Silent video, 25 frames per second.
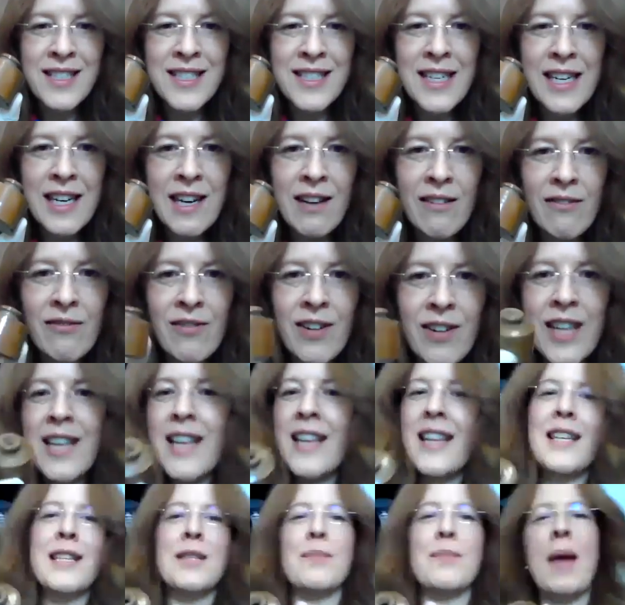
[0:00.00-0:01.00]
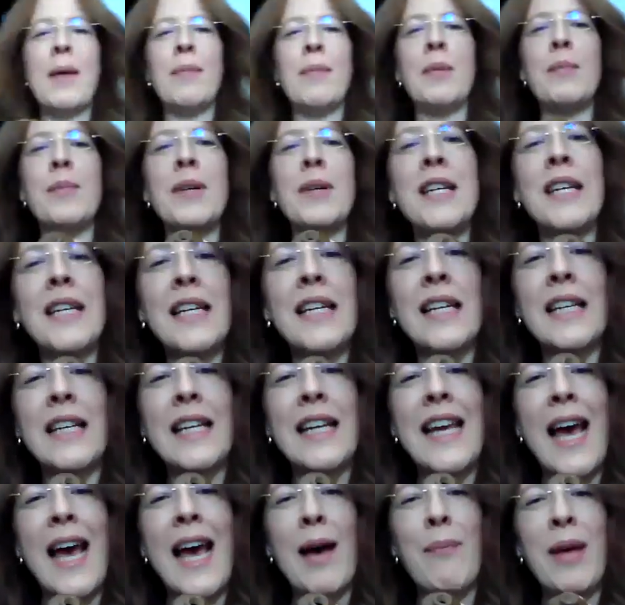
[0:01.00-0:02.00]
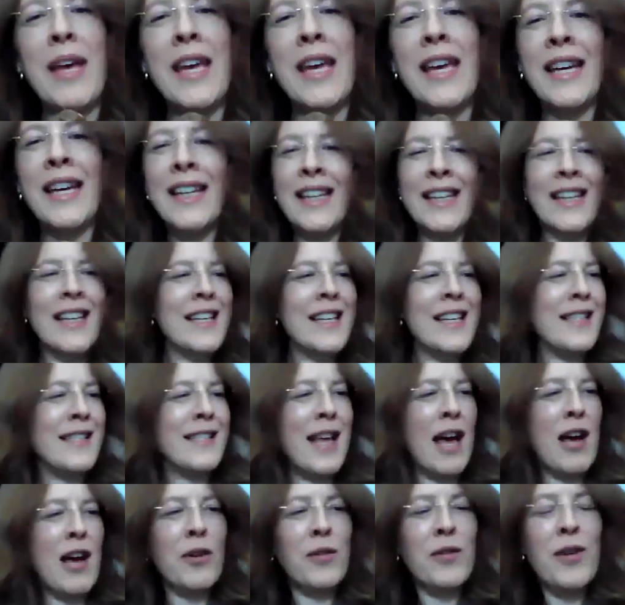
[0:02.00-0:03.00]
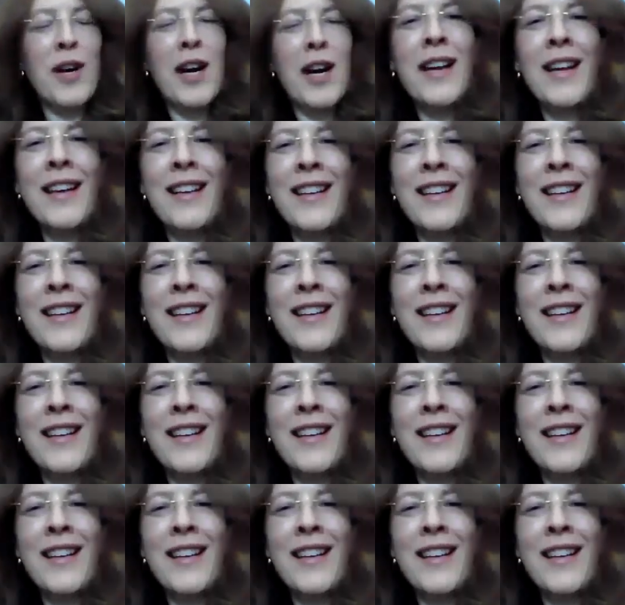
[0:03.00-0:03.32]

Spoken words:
Isn't it lovely? This made me particularly happy. So,